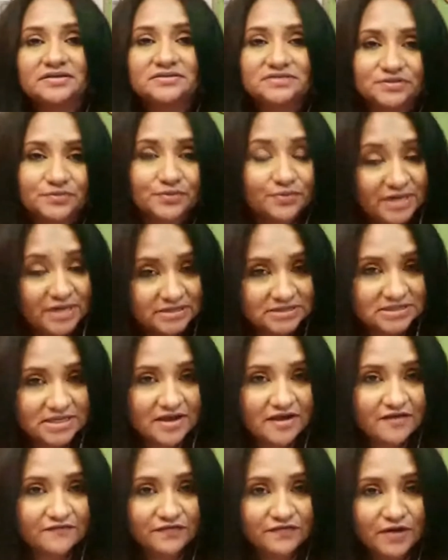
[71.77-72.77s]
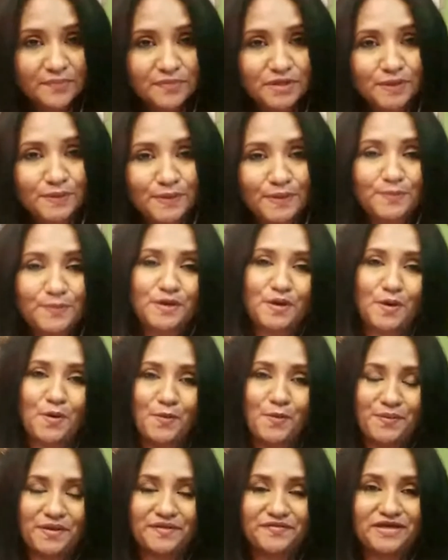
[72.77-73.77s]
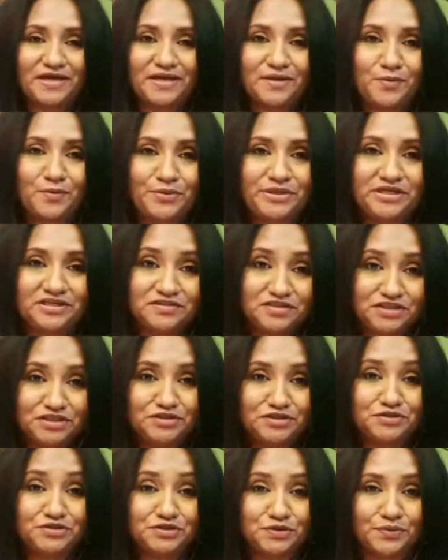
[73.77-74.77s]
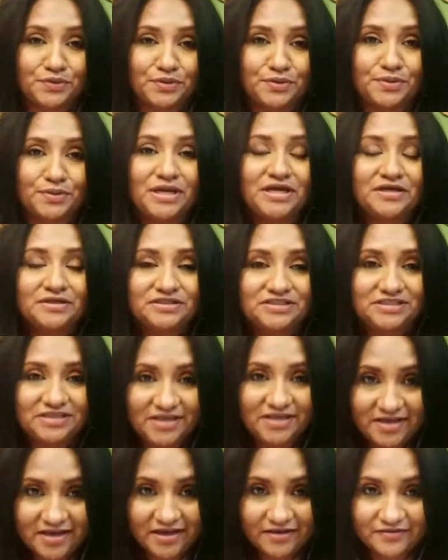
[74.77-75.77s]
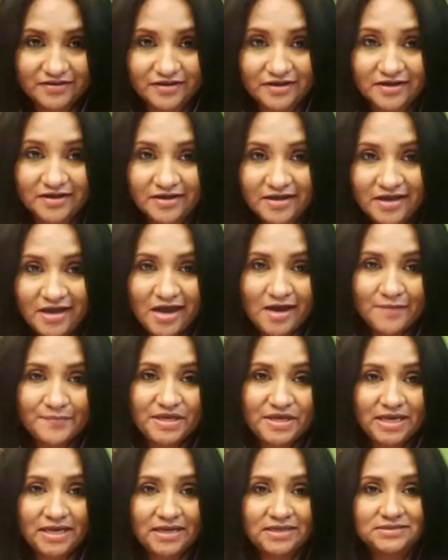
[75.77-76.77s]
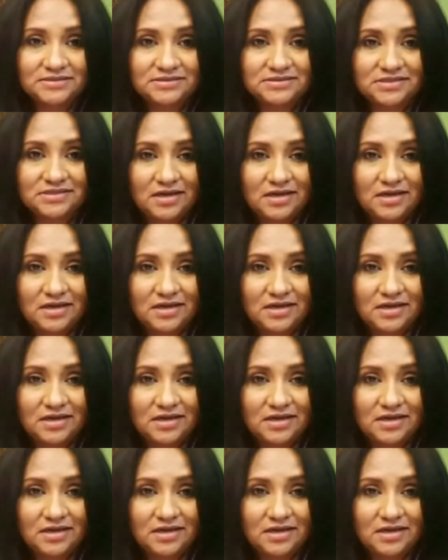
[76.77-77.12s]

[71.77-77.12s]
It's great to hear from you, and we hope that we continue to grow together because